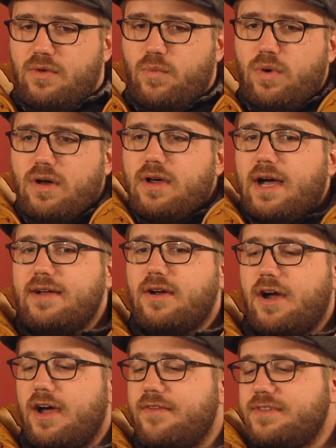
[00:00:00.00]
Well, I
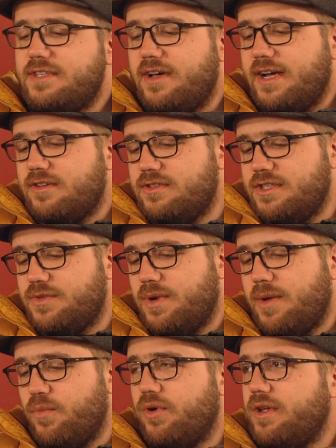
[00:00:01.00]
often tell actors this when
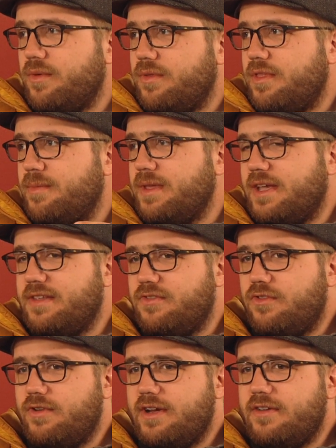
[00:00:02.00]
I'm working with them, like as a
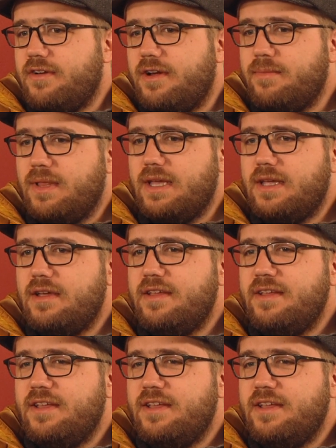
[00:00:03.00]
director. I'm like,